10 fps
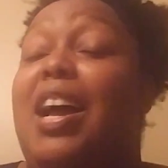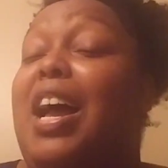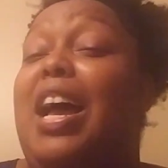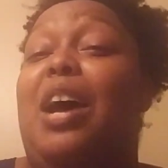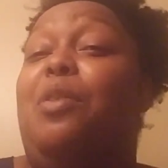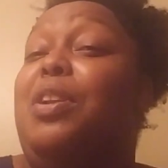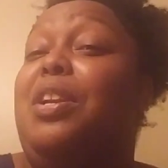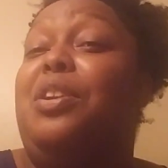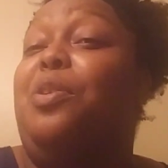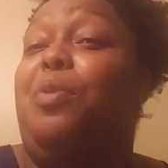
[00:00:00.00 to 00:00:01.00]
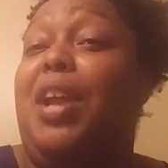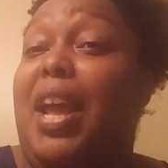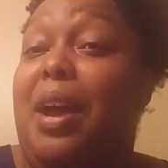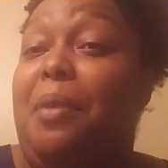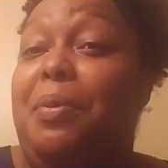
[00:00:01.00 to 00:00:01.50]
I didn't know what
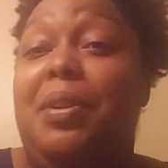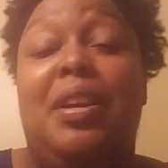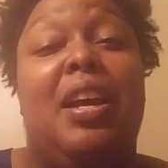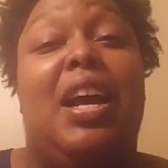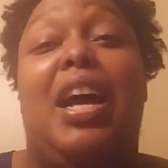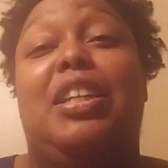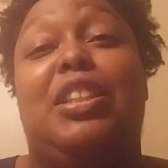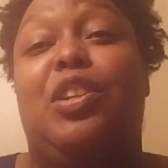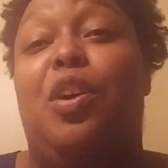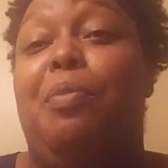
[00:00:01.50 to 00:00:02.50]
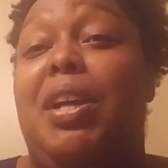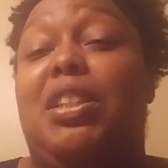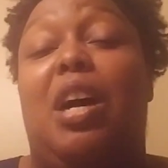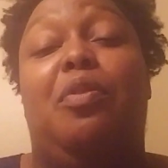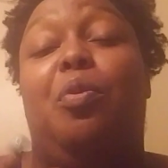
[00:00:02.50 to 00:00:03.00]
happened. I can just go based
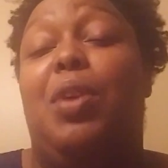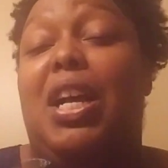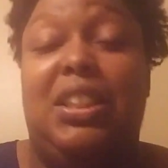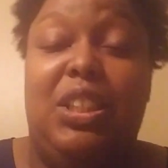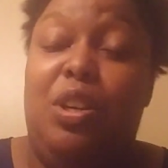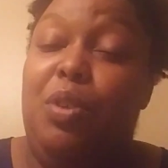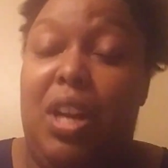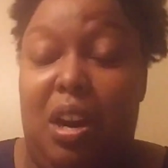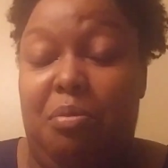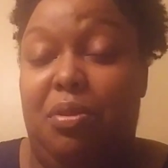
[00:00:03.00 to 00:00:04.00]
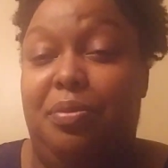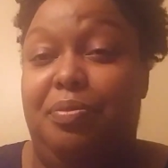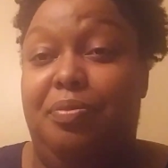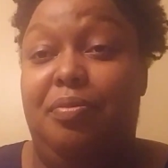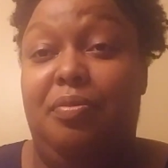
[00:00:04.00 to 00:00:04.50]
off of what I see on camera.
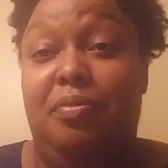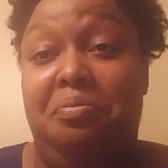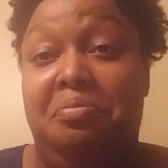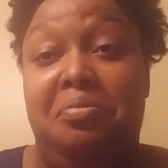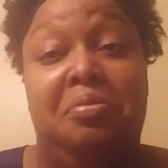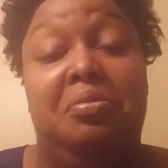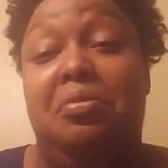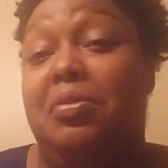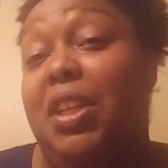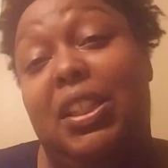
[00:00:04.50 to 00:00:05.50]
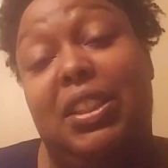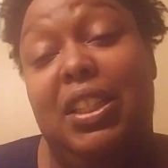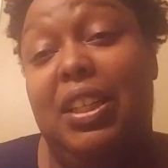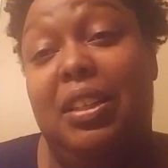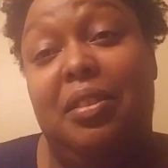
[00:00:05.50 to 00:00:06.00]
That's
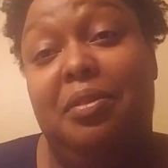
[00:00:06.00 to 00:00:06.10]
it.